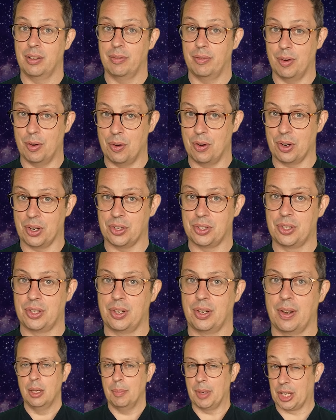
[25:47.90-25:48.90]
for
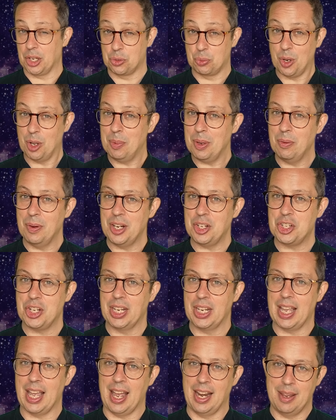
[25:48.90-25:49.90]
August, because we'll be
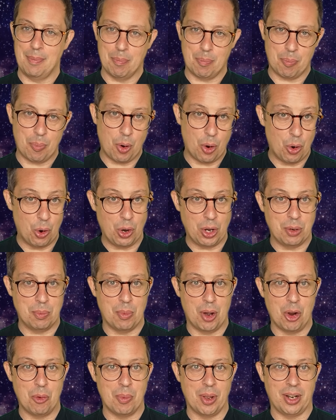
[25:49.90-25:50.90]
reaching an important
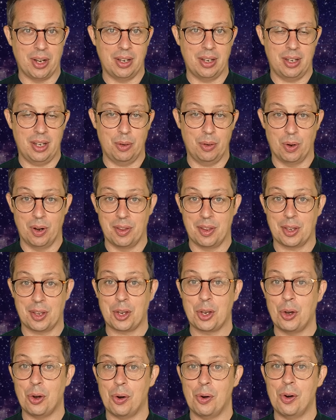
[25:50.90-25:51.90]
moment in one of the
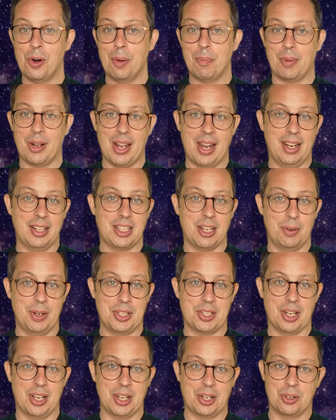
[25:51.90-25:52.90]
core planetary
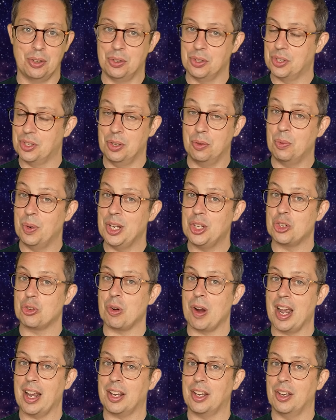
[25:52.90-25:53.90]
cycles that we
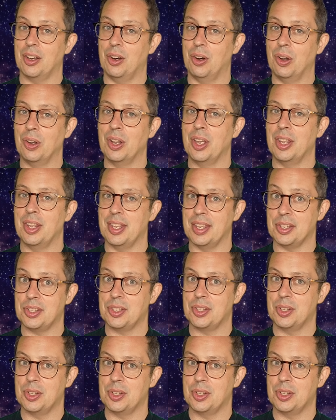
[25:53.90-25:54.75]
track on this